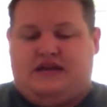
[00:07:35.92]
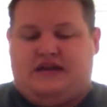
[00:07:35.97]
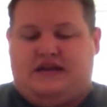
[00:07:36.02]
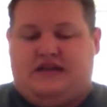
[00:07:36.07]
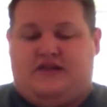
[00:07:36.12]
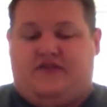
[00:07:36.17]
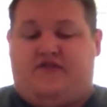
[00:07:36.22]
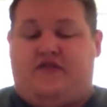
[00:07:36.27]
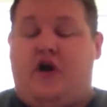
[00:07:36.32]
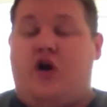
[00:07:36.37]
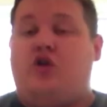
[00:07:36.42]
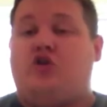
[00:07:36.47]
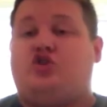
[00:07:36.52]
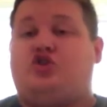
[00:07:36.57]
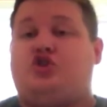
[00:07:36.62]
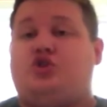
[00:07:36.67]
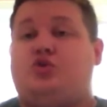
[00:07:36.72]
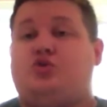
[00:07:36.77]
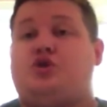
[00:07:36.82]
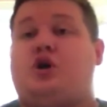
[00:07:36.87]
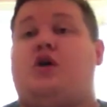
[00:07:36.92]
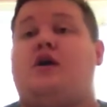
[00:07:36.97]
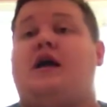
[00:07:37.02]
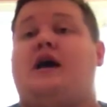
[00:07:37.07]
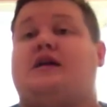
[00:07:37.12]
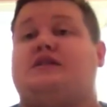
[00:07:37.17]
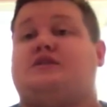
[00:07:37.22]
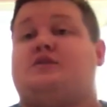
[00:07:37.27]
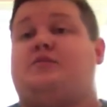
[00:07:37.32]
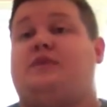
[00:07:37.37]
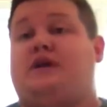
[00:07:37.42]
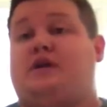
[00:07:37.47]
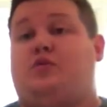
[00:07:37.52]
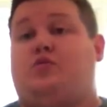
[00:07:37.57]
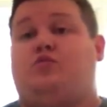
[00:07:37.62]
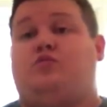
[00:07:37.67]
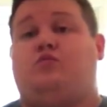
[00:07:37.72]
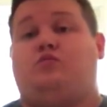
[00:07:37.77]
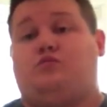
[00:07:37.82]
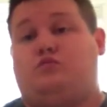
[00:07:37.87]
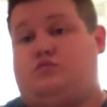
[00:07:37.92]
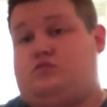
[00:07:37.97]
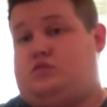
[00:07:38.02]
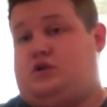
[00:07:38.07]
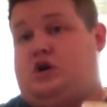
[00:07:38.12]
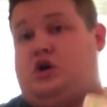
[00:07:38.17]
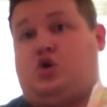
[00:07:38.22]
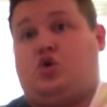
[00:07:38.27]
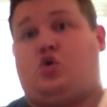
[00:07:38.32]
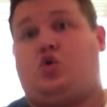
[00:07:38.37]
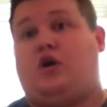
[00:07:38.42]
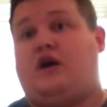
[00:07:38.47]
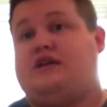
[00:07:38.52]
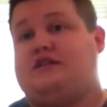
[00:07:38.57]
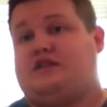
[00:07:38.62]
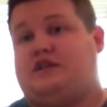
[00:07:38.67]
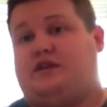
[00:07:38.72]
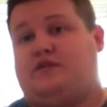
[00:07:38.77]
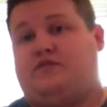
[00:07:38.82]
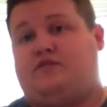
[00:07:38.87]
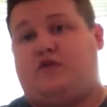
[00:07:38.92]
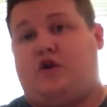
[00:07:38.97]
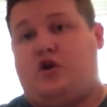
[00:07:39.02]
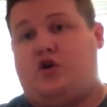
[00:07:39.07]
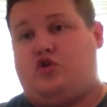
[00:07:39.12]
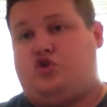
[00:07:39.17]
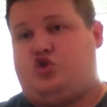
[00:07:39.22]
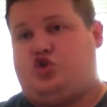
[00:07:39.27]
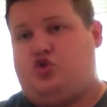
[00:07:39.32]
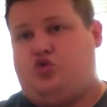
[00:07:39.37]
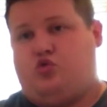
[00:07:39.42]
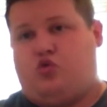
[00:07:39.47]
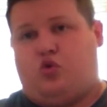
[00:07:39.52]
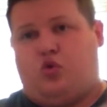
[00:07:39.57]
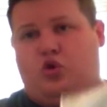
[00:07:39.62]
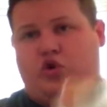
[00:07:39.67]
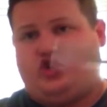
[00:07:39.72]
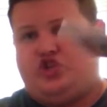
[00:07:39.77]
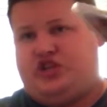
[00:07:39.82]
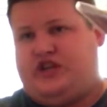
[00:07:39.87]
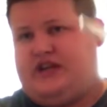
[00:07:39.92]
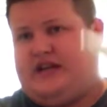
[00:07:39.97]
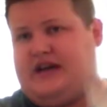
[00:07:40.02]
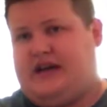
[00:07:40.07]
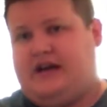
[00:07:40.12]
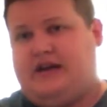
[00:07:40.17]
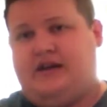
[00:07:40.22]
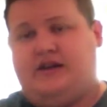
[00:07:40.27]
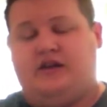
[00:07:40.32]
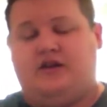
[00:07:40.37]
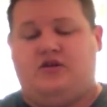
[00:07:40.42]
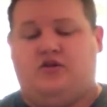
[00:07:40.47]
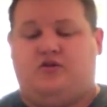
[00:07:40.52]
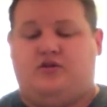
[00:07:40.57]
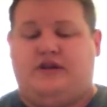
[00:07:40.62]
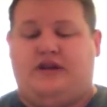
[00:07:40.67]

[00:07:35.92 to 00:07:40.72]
The photo shoot turned out to be a crazy photo shoot orgy kind of deal.